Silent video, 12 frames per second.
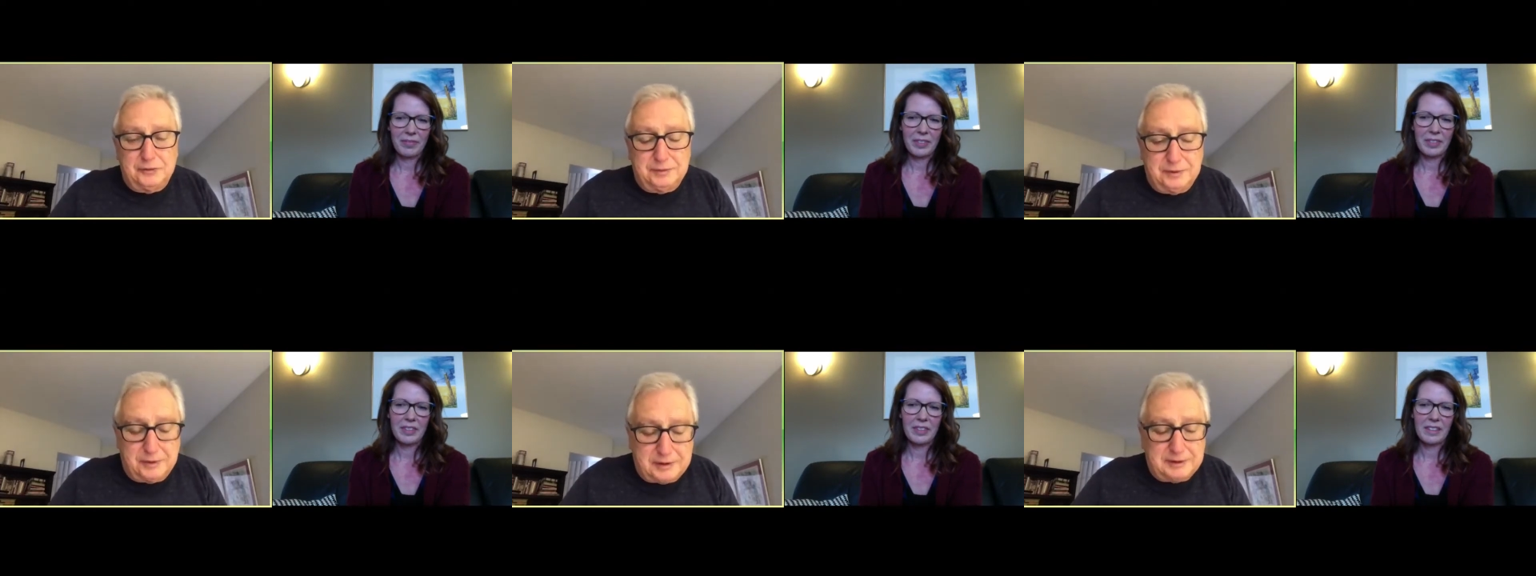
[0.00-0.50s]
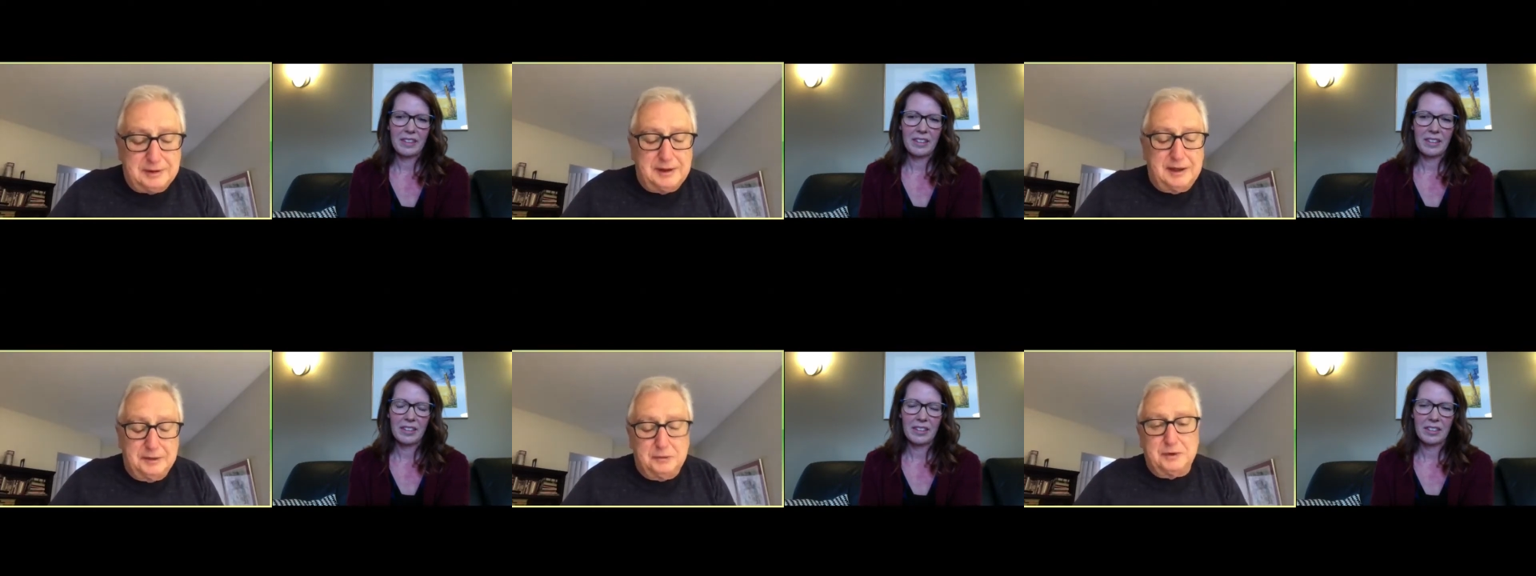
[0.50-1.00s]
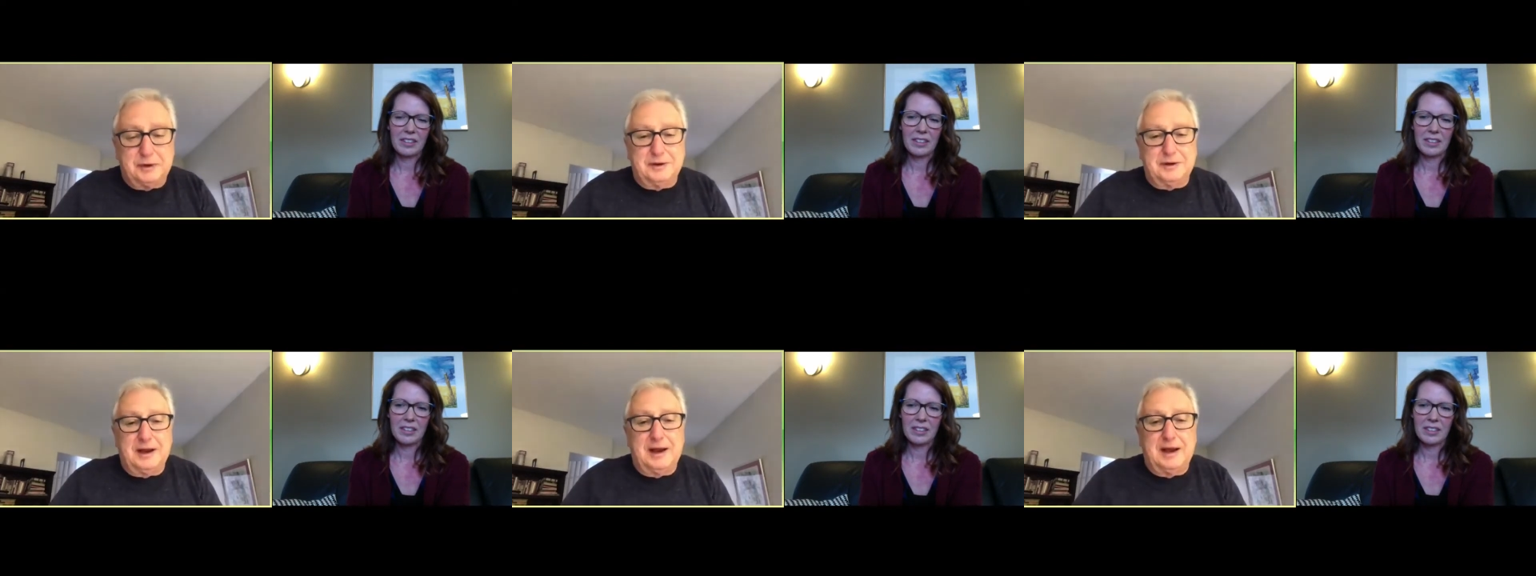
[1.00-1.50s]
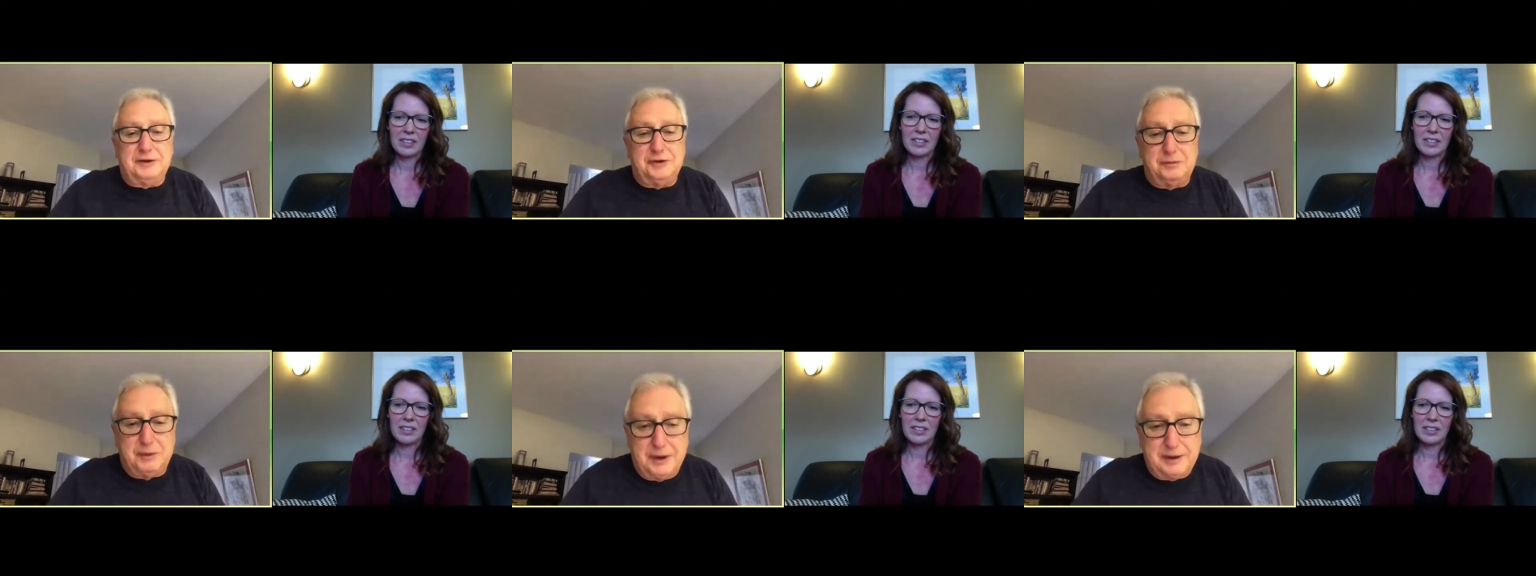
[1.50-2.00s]
Speaker 1: look inward and you
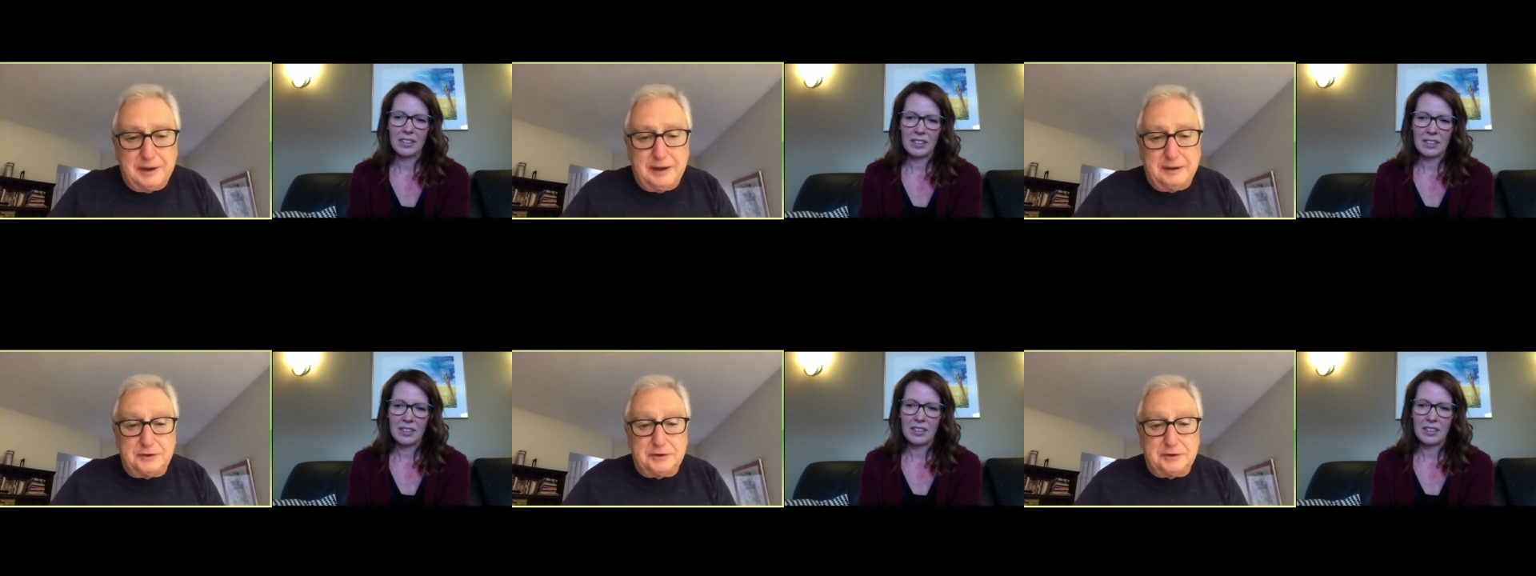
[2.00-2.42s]
bring it out.